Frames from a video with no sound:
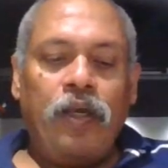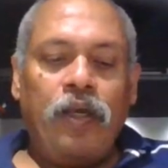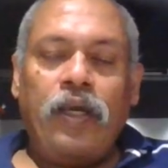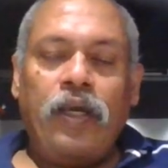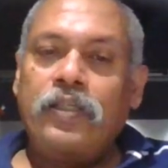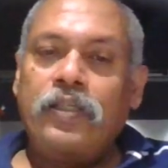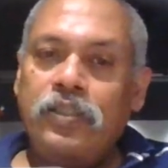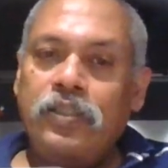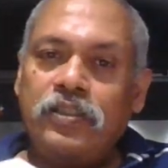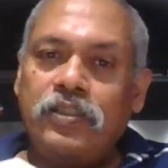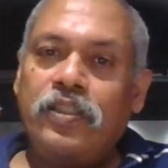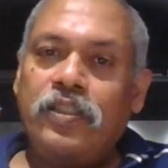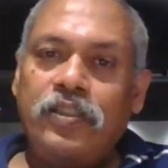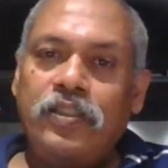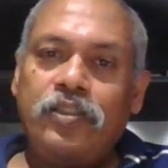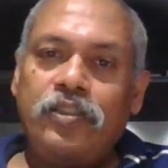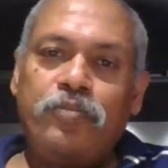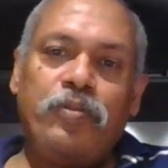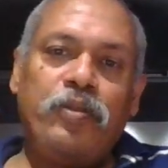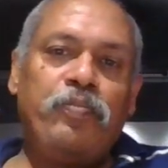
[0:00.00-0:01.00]
And this journey
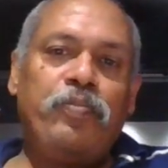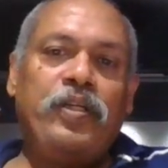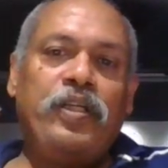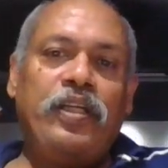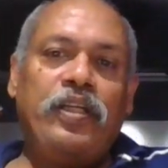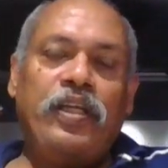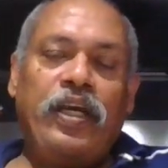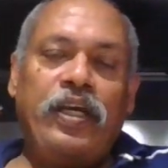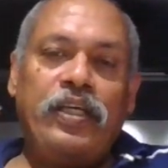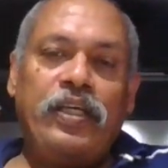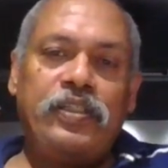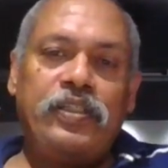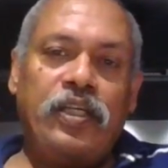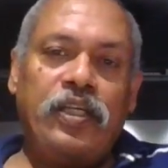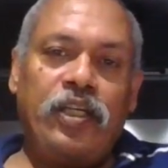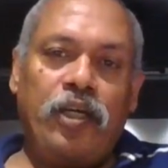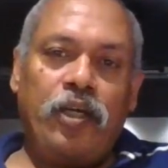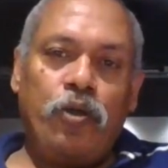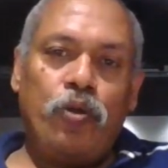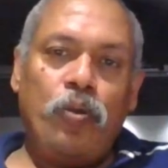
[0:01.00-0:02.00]
has been pretty nice, and
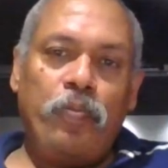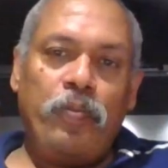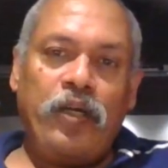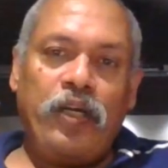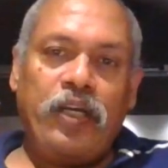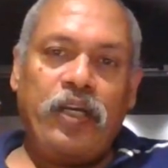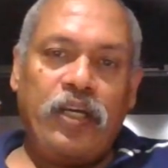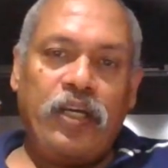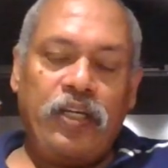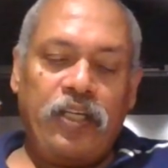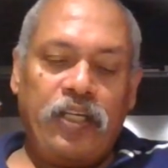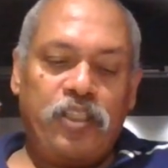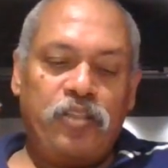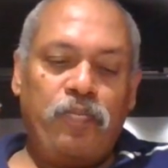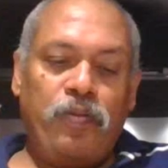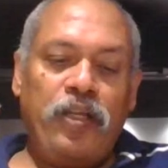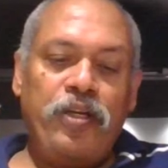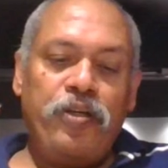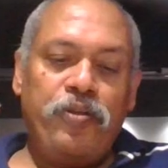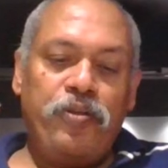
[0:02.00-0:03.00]
I hope I can
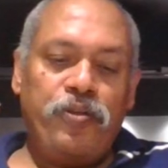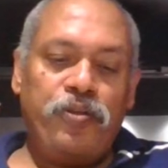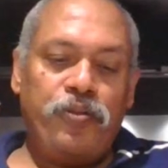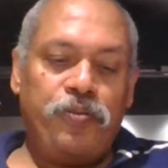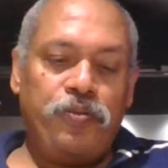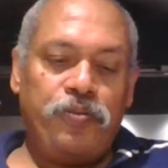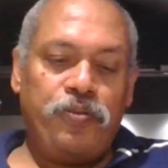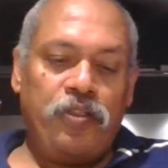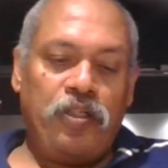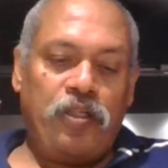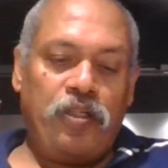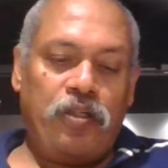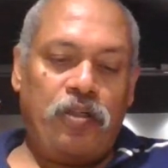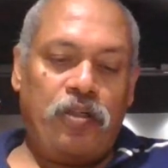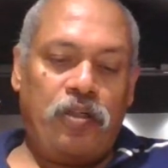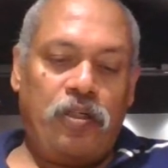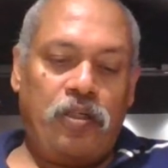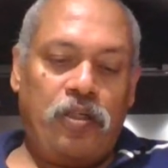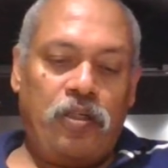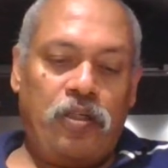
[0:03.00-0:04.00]
explain to you
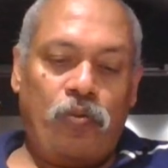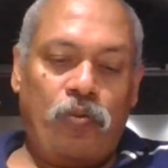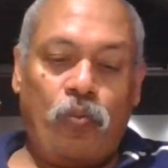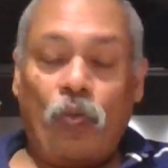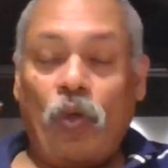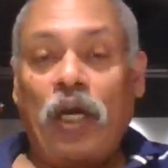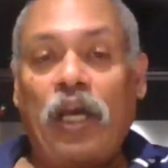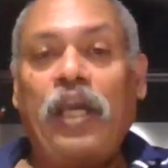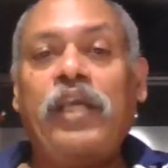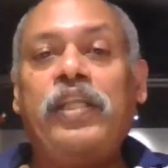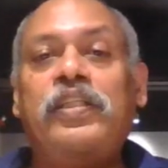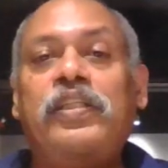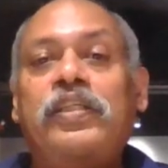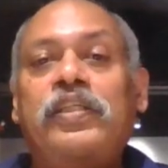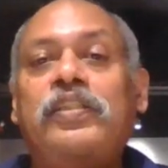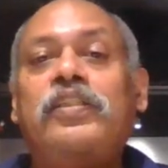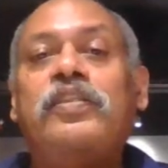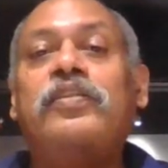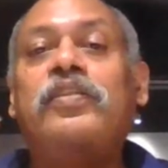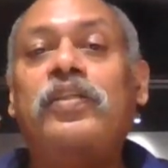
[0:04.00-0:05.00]
why
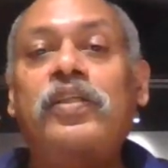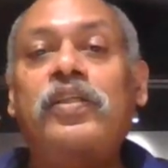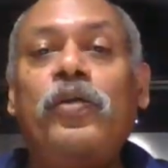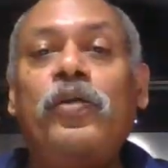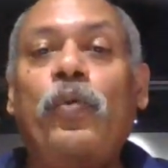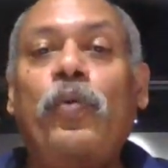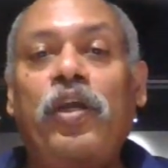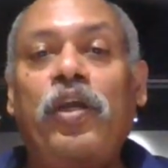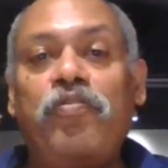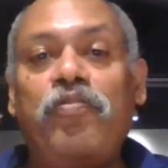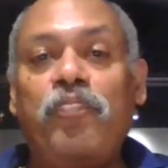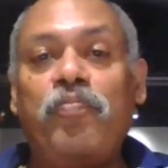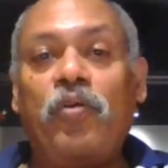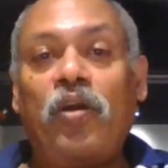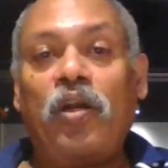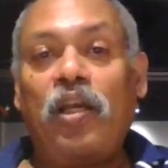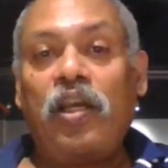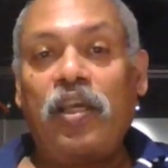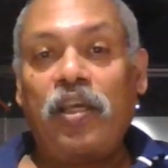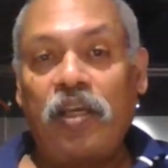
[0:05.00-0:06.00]
this third way of
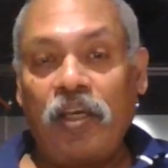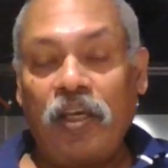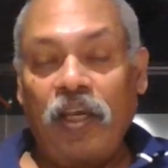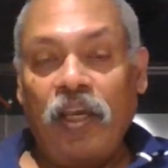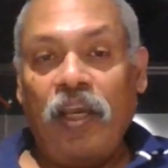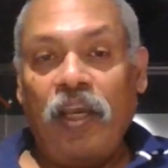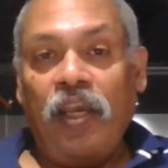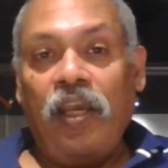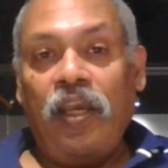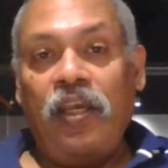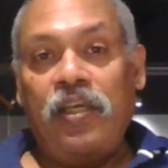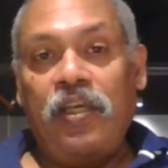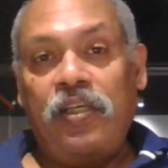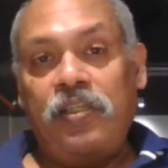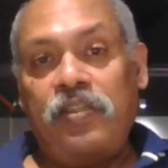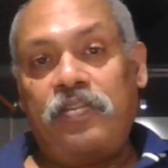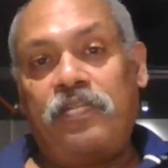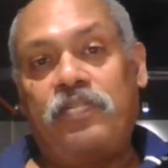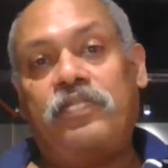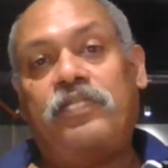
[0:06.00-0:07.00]
modeling
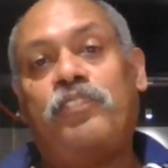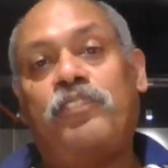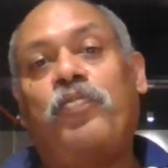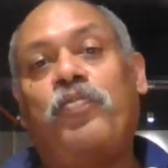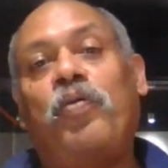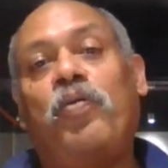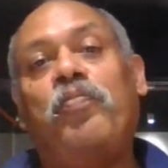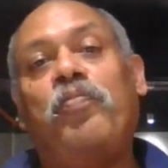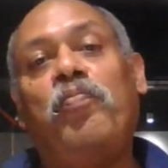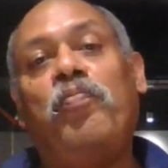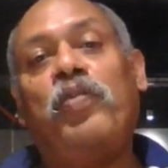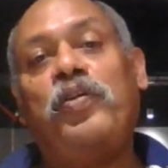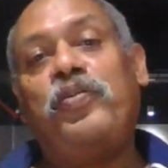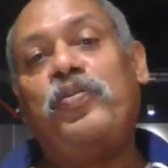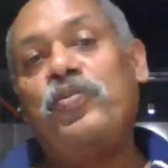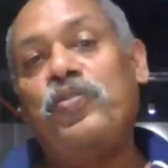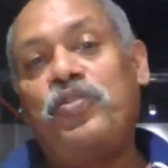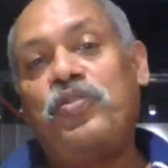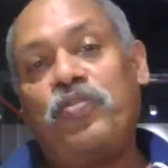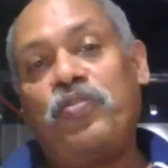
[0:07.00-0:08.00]
is probably
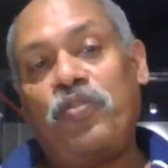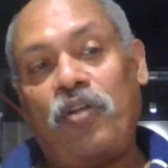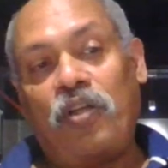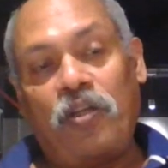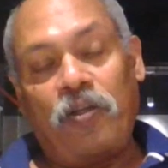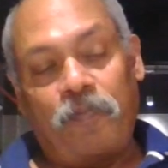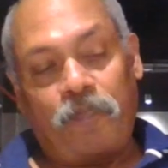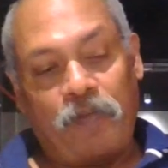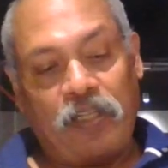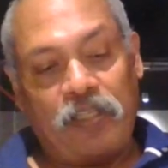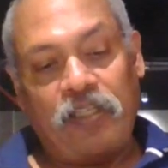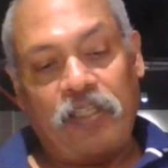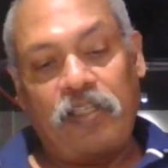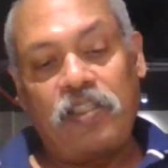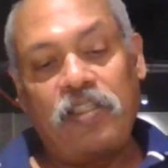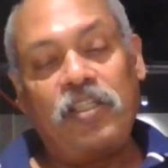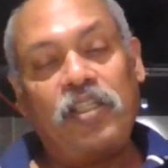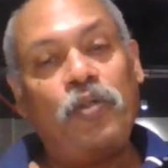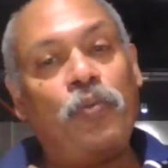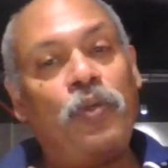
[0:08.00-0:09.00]
useful. And the
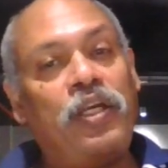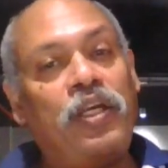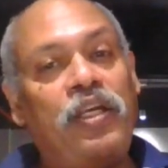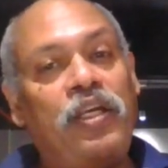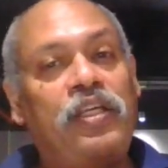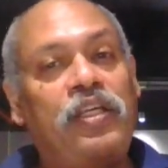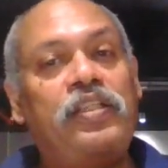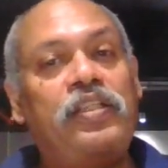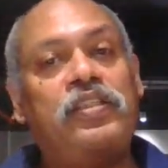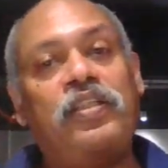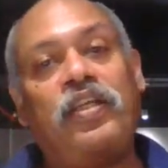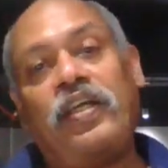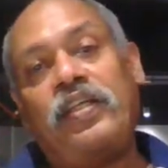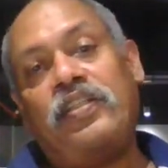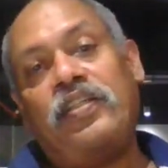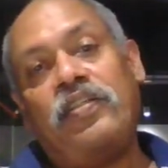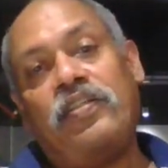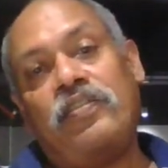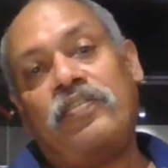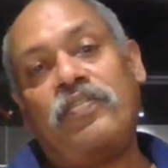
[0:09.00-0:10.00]
third way is
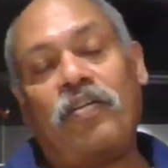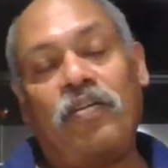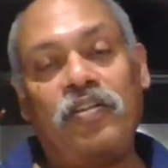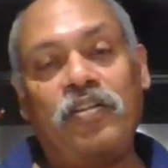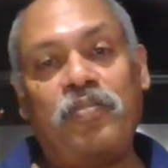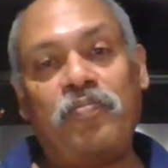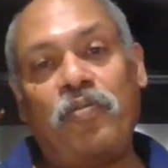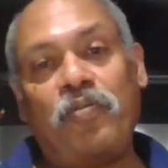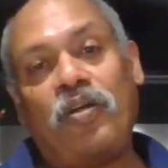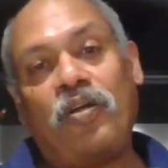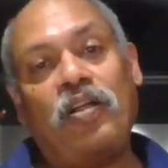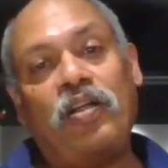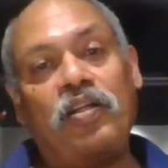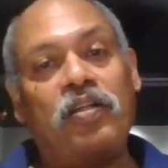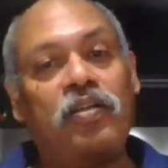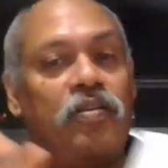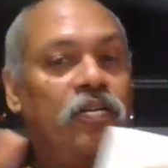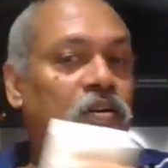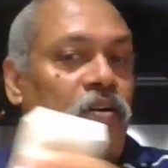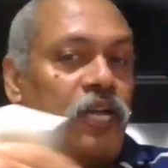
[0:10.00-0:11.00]
neither a solid
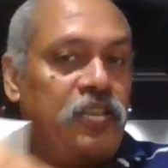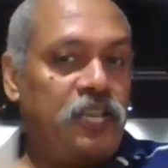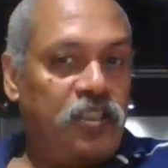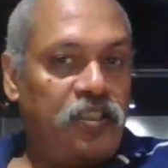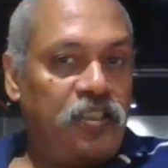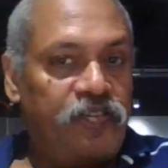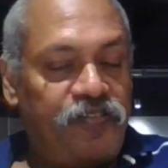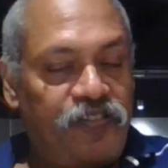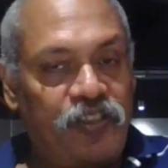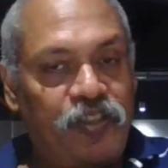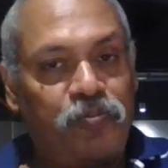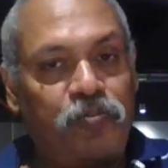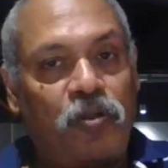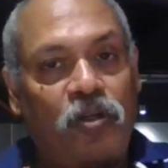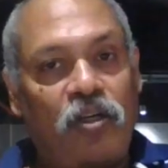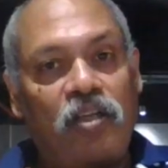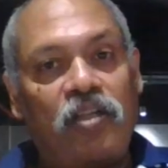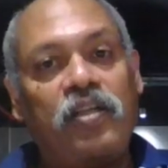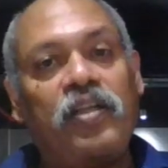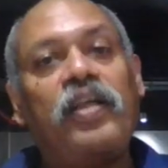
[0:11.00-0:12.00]
modeler nor a surface
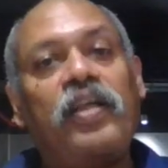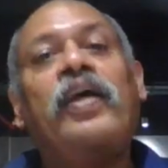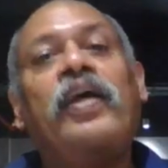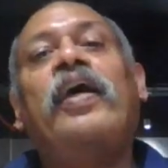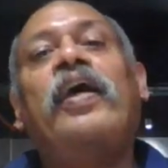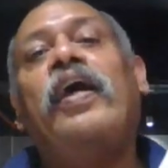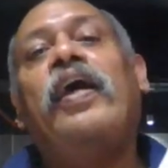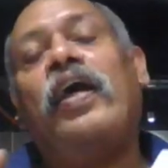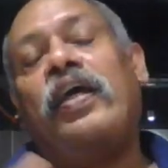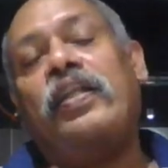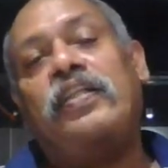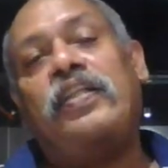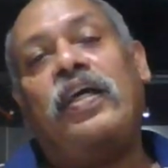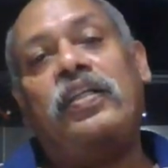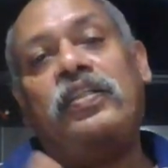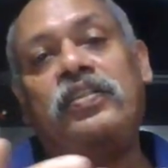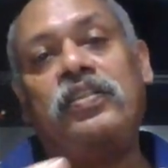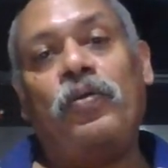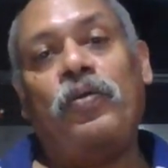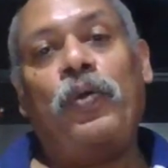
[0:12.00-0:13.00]
modeler. And
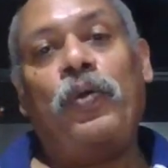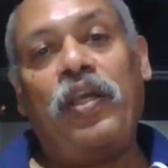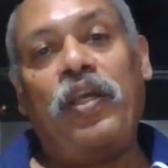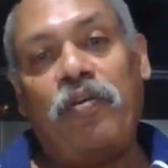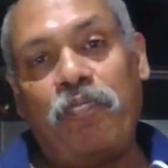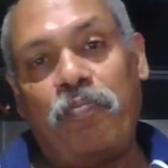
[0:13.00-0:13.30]
that's the way